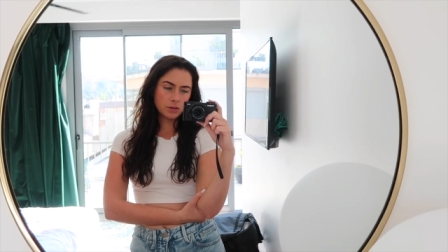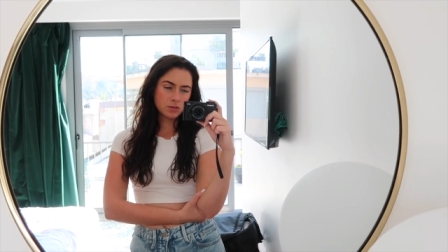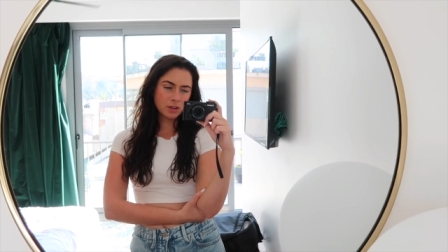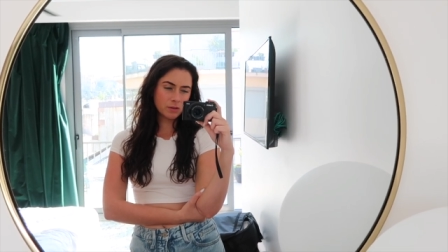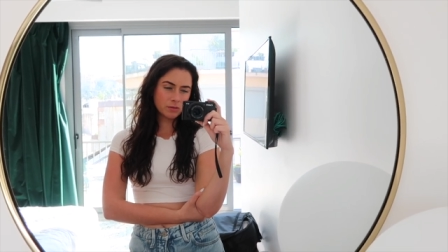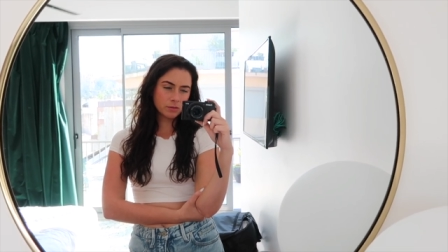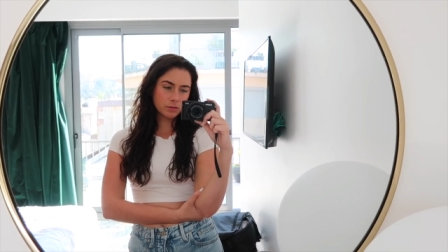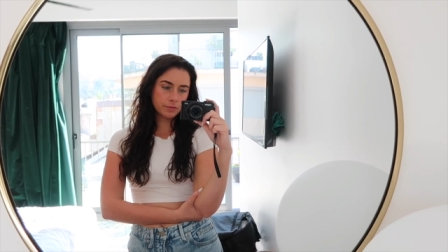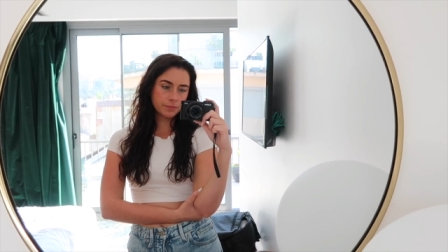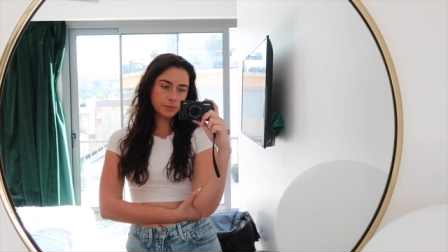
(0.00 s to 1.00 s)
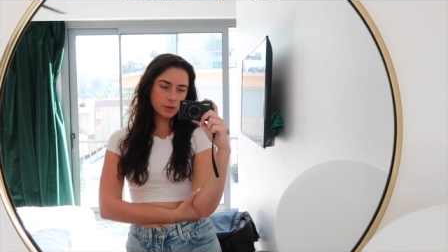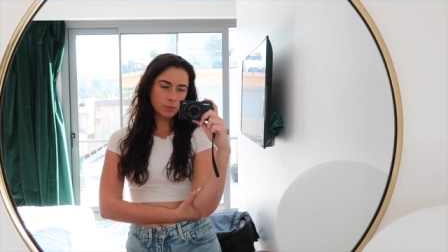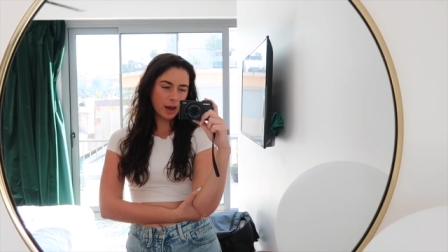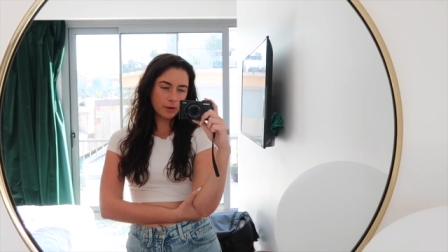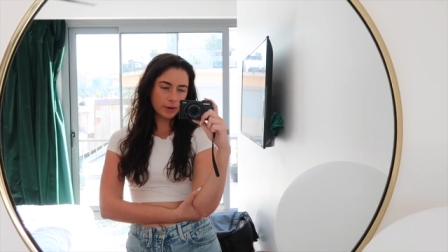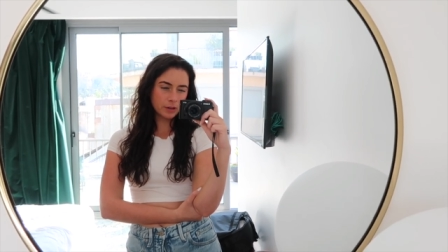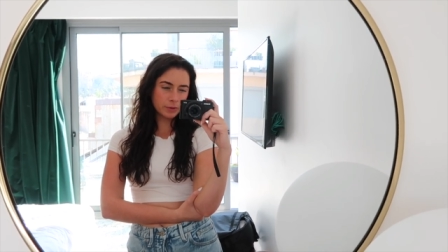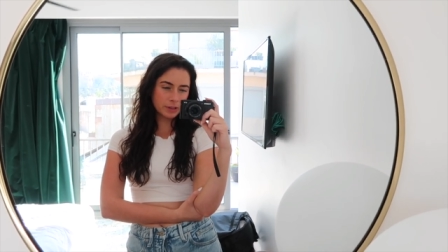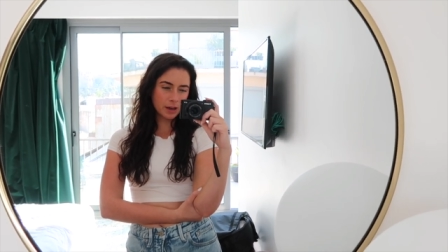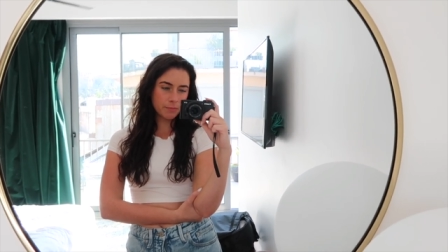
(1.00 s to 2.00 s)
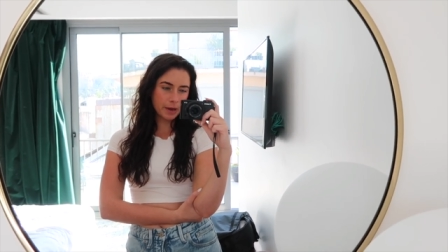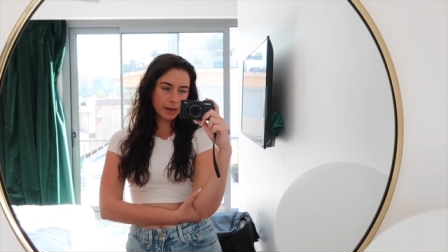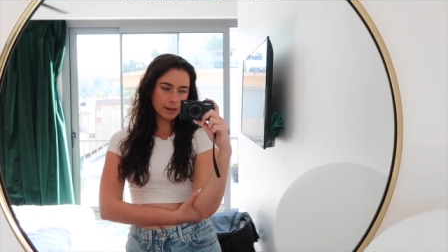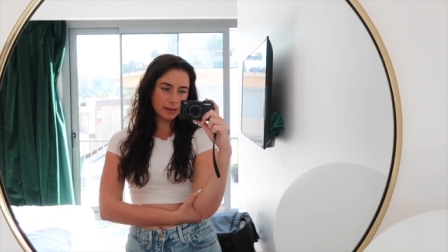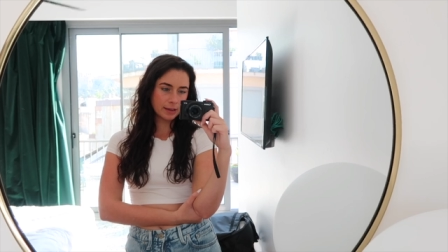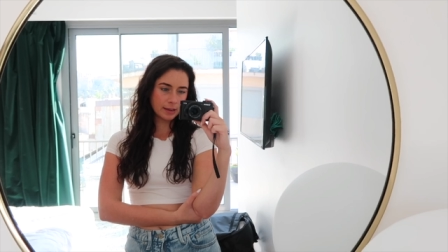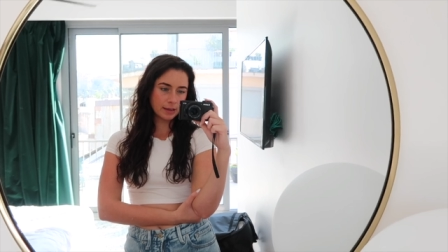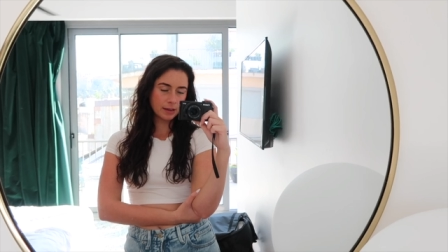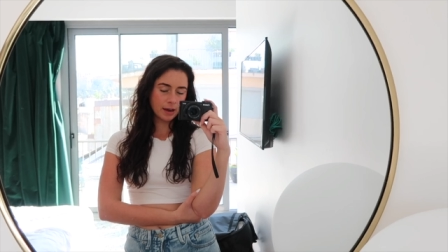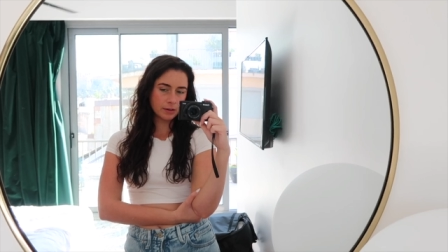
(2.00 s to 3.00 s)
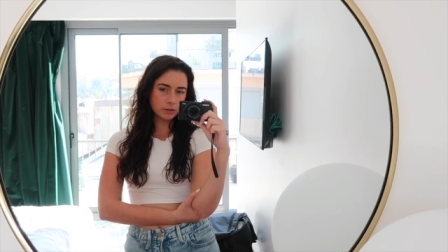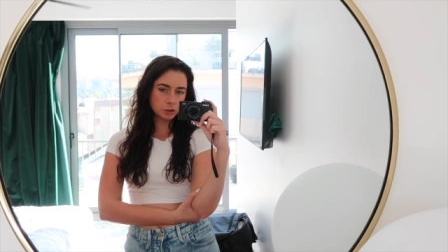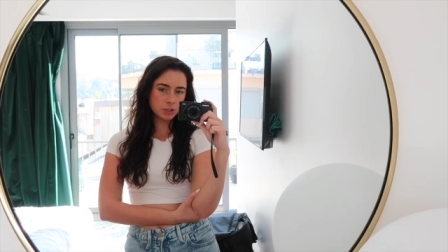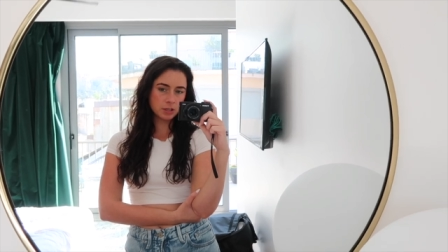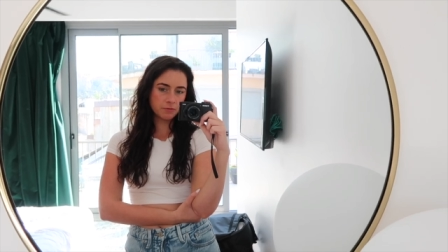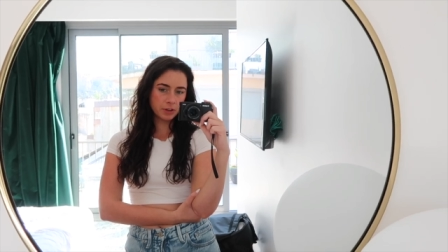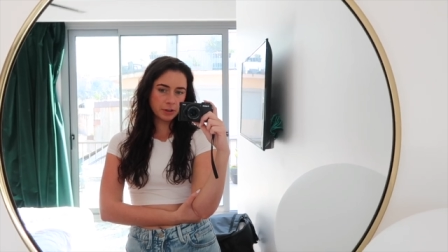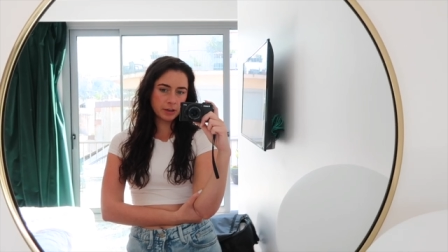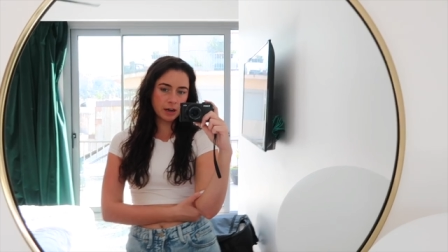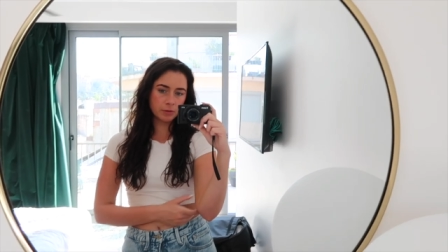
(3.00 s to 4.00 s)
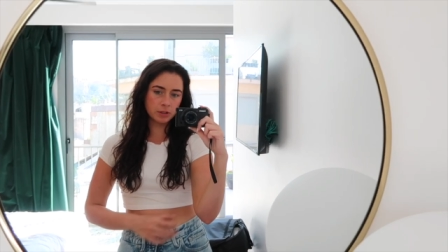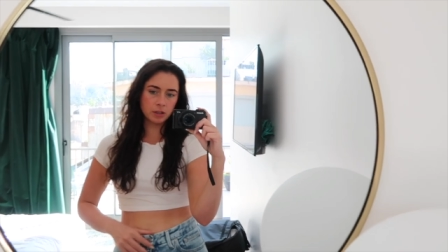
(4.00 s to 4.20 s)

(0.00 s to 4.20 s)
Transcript: So like, how do I know when to come back and get it? I don't know. She said figure it out with the